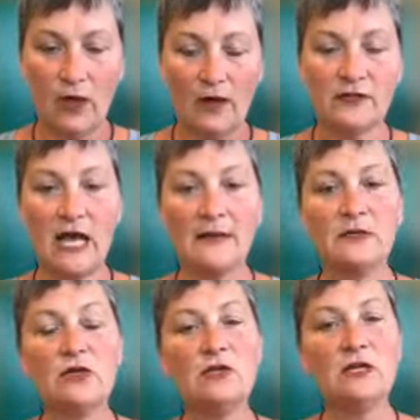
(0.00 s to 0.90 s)
have time
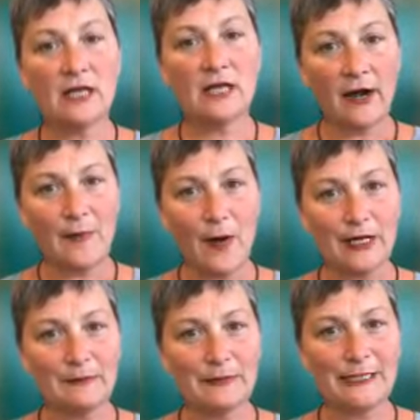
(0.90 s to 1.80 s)
to do the entire
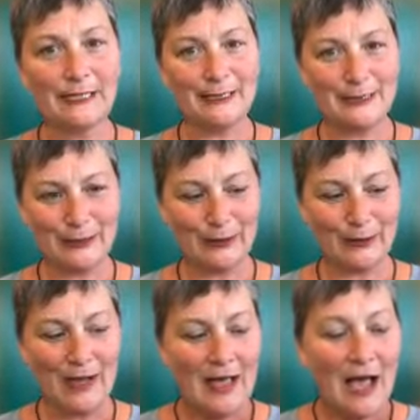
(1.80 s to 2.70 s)
body, please do.
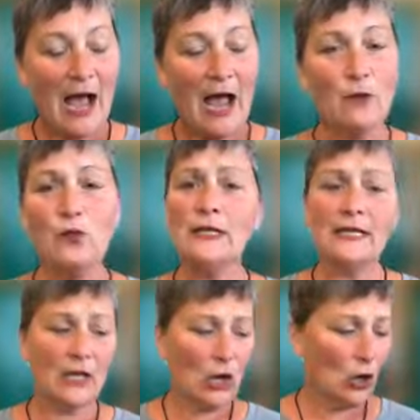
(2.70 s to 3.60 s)
I
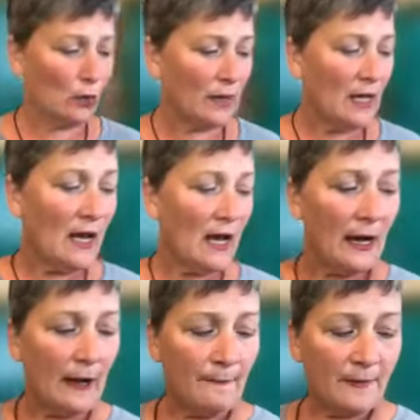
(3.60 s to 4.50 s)
really hope
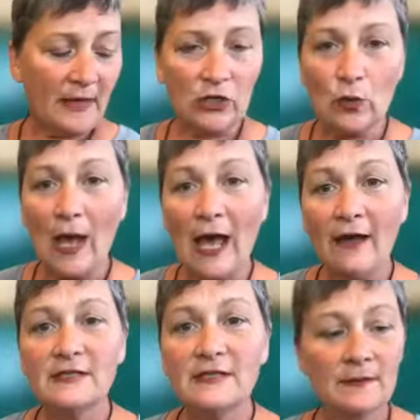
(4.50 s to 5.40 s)
that you have
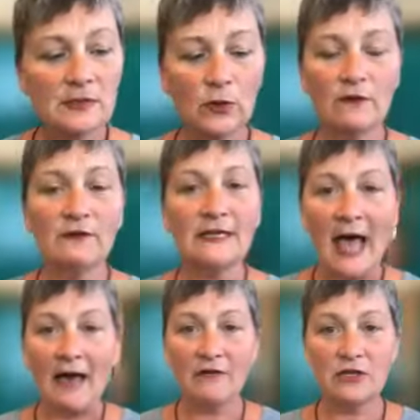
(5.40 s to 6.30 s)
some sort of
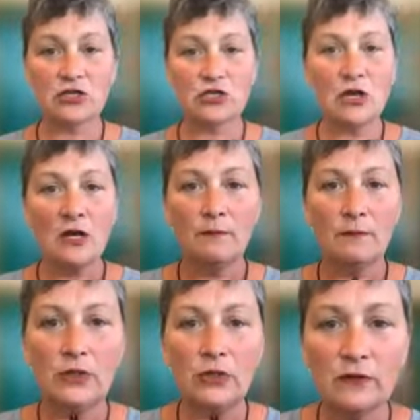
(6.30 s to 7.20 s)
lavish,
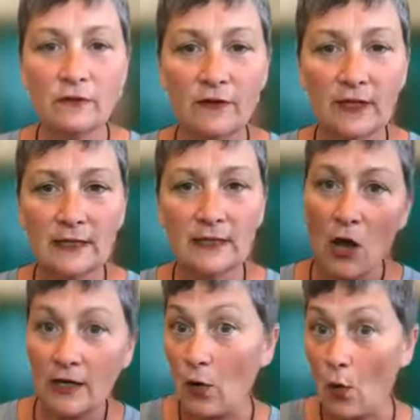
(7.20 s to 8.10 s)
beautiful,
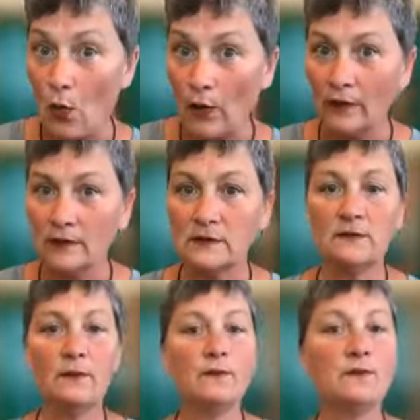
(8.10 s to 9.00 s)
exotic oil to
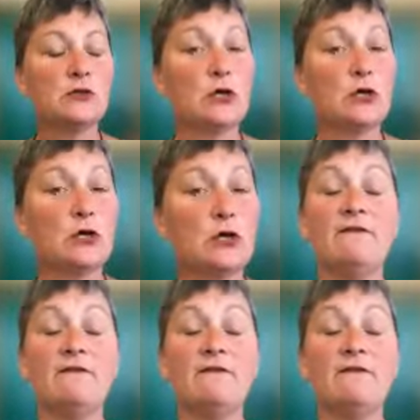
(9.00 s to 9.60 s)
certainly